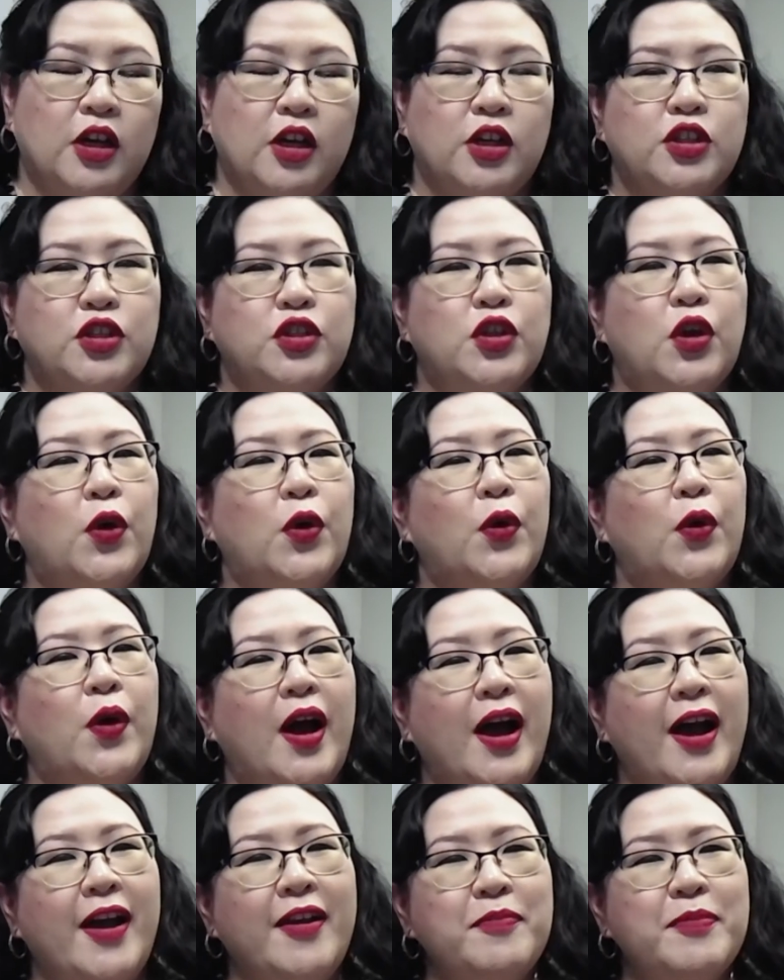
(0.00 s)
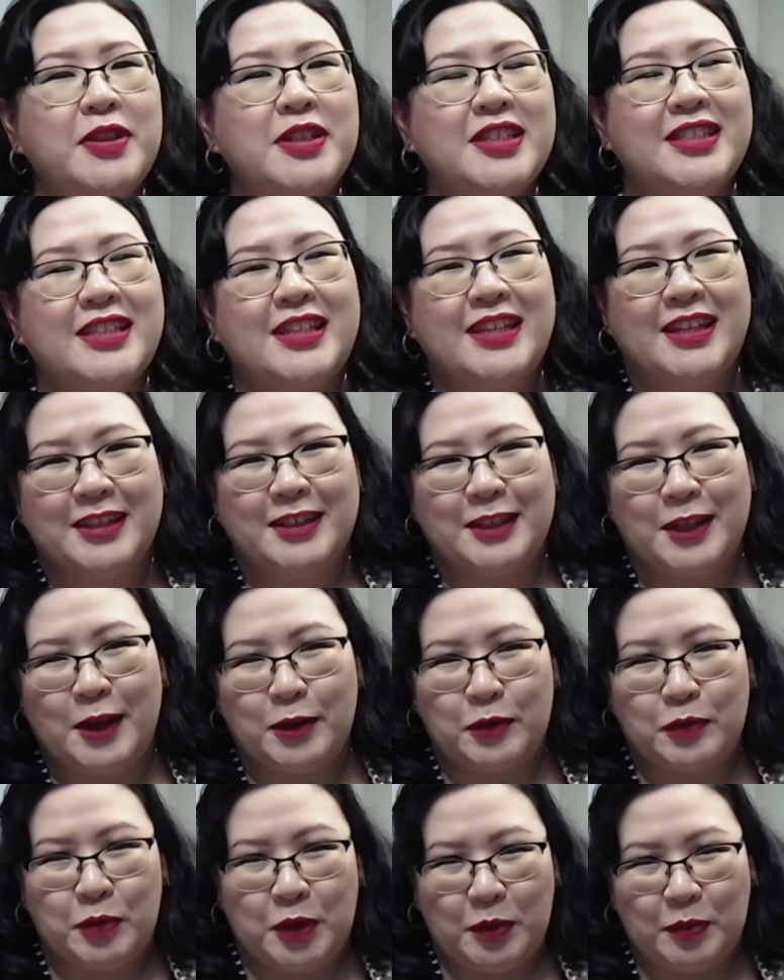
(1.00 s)
So I've been seeing a
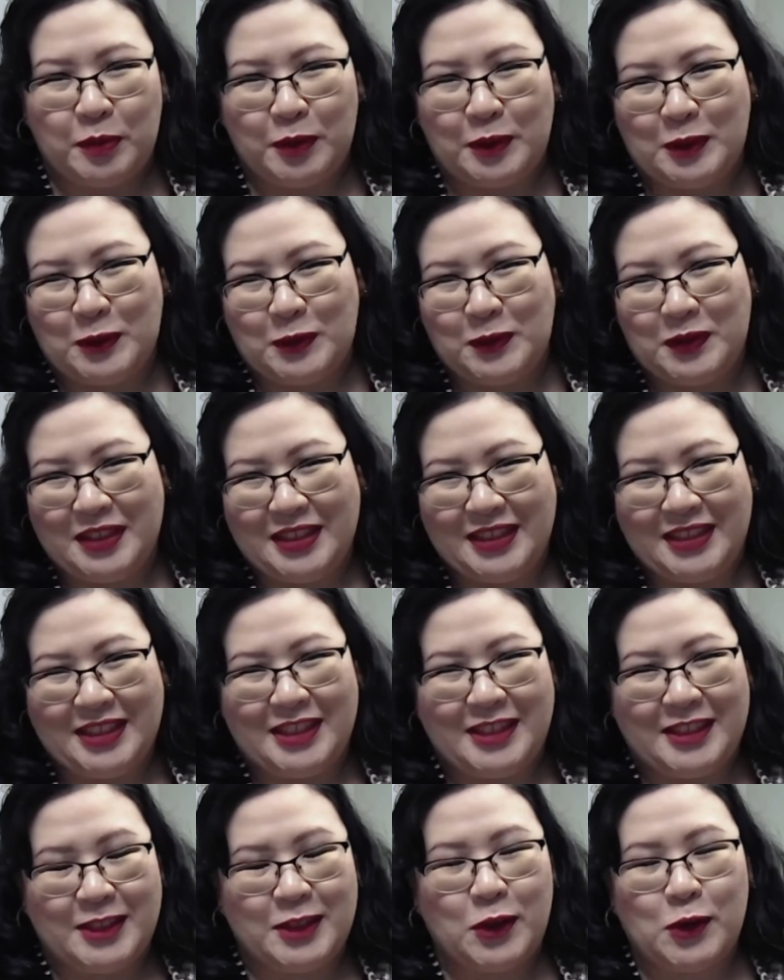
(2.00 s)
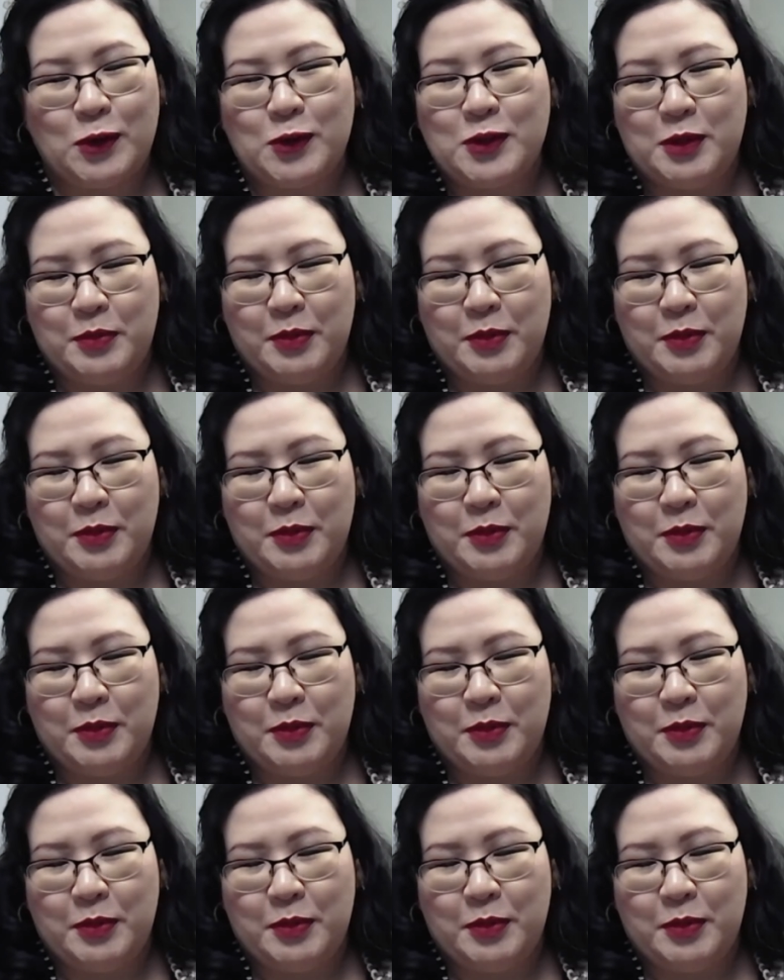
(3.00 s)
lot of people doing these cozy